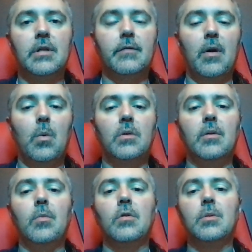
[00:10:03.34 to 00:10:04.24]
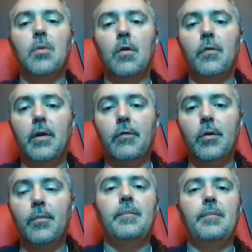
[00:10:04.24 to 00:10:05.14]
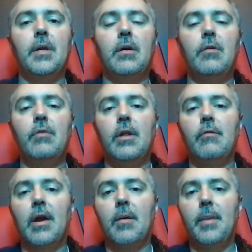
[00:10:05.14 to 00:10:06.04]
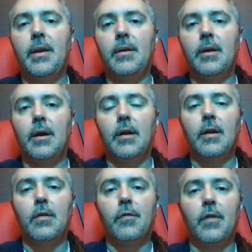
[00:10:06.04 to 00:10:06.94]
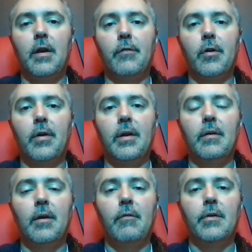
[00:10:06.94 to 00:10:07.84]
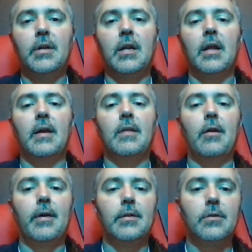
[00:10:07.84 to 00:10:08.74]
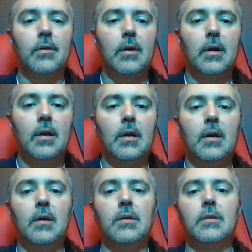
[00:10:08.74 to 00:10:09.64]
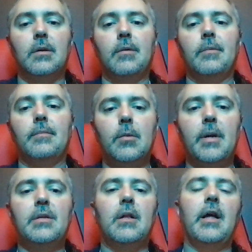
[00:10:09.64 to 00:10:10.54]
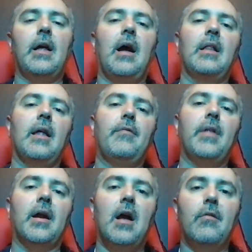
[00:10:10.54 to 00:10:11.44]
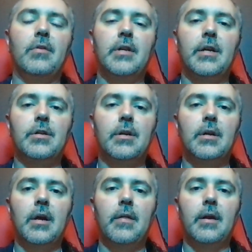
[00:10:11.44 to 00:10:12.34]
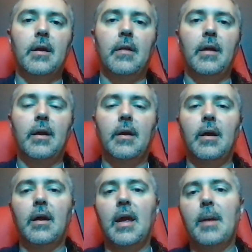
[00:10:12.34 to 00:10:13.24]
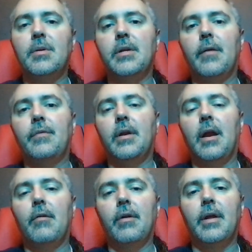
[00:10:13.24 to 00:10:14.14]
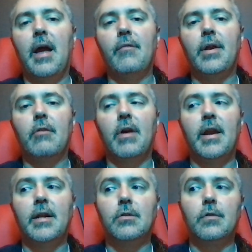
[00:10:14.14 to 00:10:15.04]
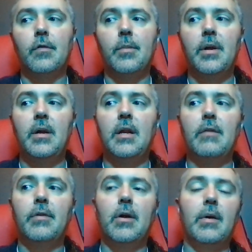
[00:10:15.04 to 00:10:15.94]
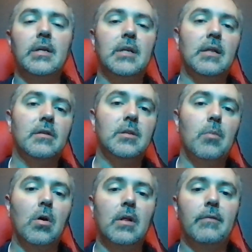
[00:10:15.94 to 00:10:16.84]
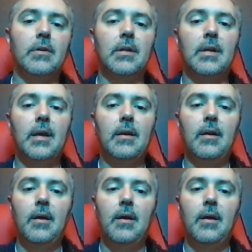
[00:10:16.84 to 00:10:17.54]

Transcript: if I wanted more smoke flavor. They couldn't really recommend another flavor, and I really didn't like their answer. So basically, I left that conversation thinking like Camp Chef did not really have any great answers for me, and even though I set the smoke level to 10,